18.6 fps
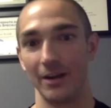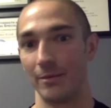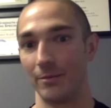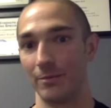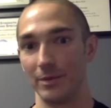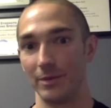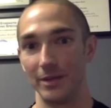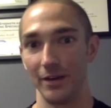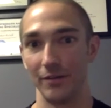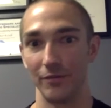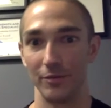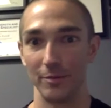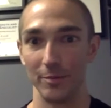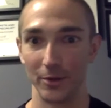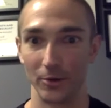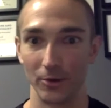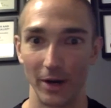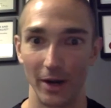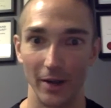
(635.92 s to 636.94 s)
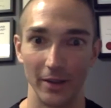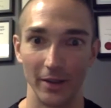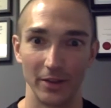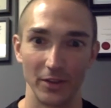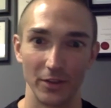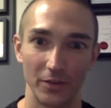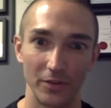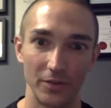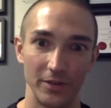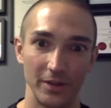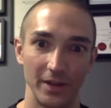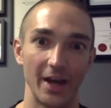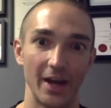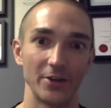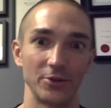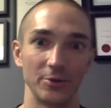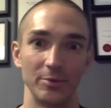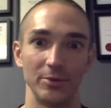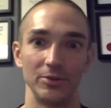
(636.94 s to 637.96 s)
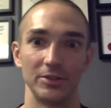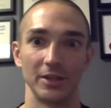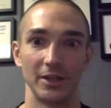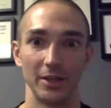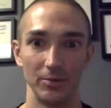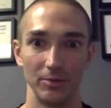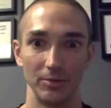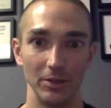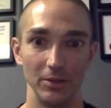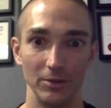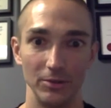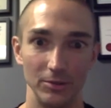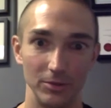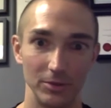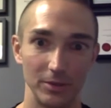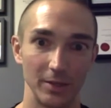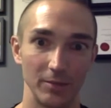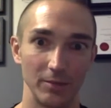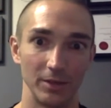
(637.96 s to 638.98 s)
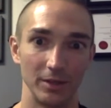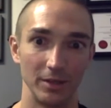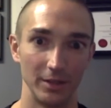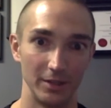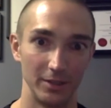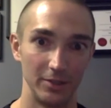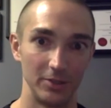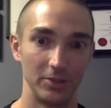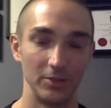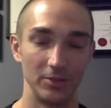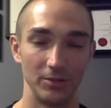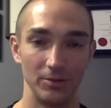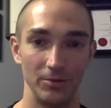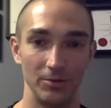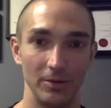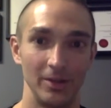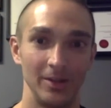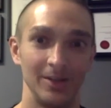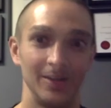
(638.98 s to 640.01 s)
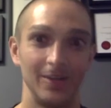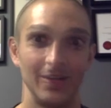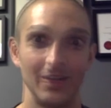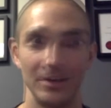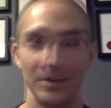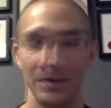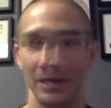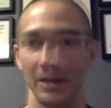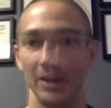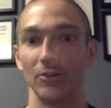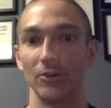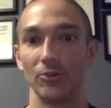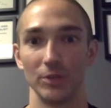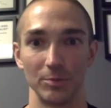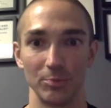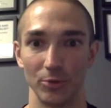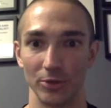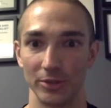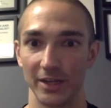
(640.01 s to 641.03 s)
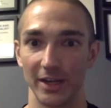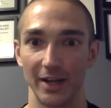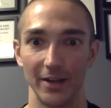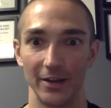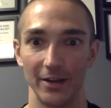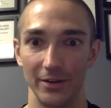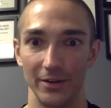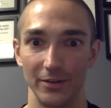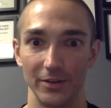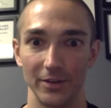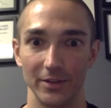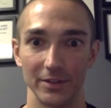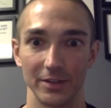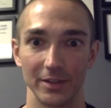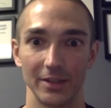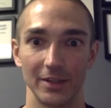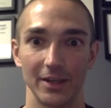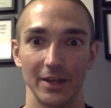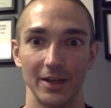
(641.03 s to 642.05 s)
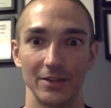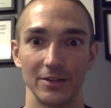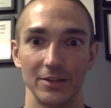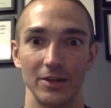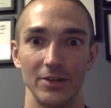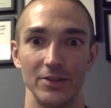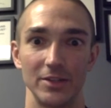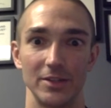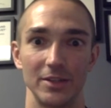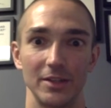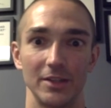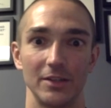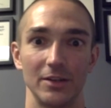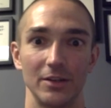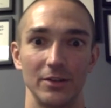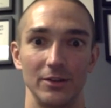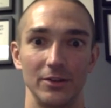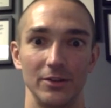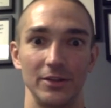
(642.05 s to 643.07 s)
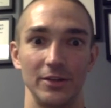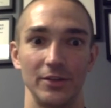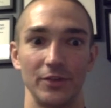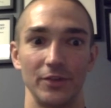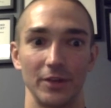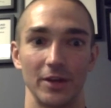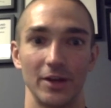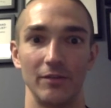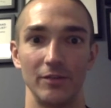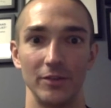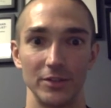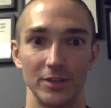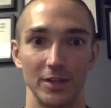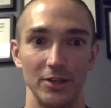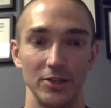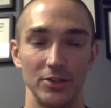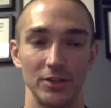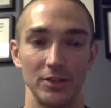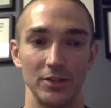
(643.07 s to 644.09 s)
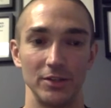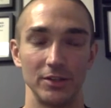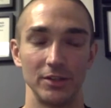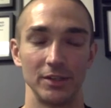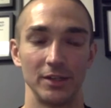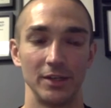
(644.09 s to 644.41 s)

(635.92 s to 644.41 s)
and down from the ground, like the attributes that you would lose that would lead to like increased mortality or things like that. So I just think they're different conversations.